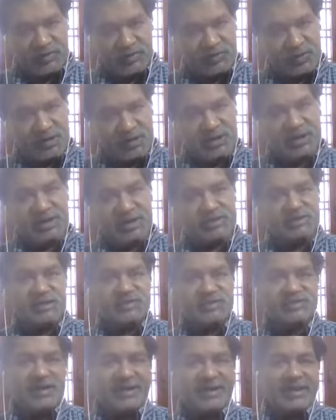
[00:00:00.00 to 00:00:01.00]
if you deduct
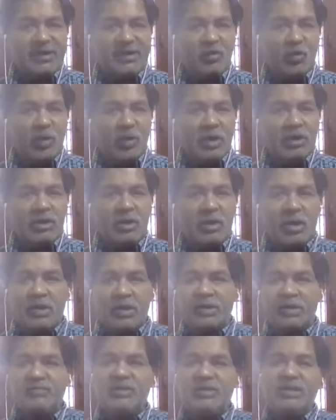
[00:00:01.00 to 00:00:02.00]
the second one,
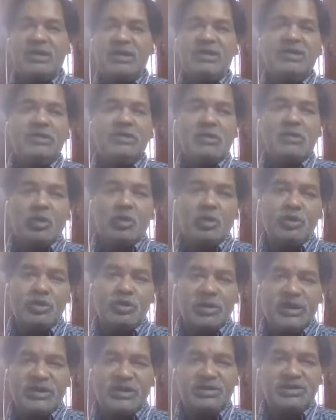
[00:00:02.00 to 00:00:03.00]
automatically you are going
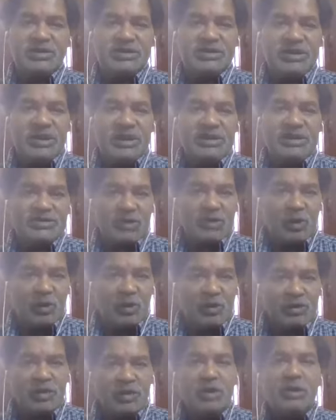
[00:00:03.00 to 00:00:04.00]
to get the tax
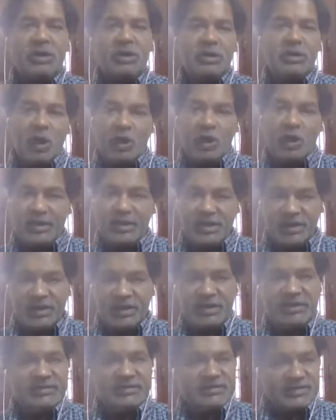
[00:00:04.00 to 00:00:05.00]
on
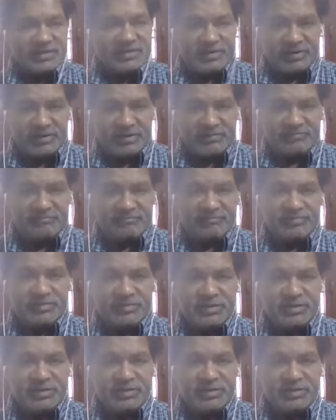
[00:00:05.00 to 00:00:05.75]
non-agricultural income.